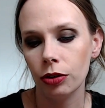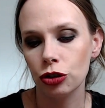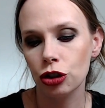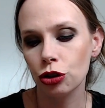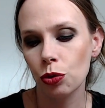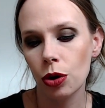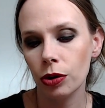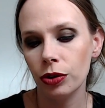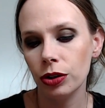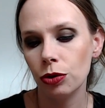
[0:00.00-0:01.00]

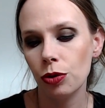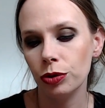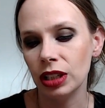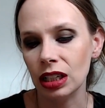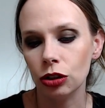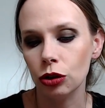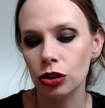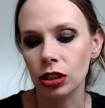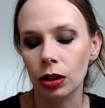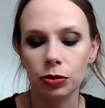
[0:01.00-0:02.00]
short little need to
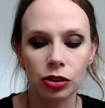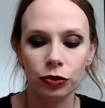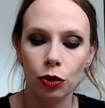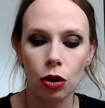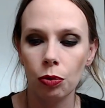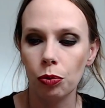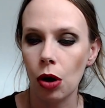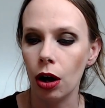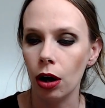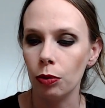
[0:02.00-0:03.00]
use it up
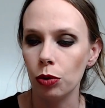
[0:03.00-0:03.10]
Sephora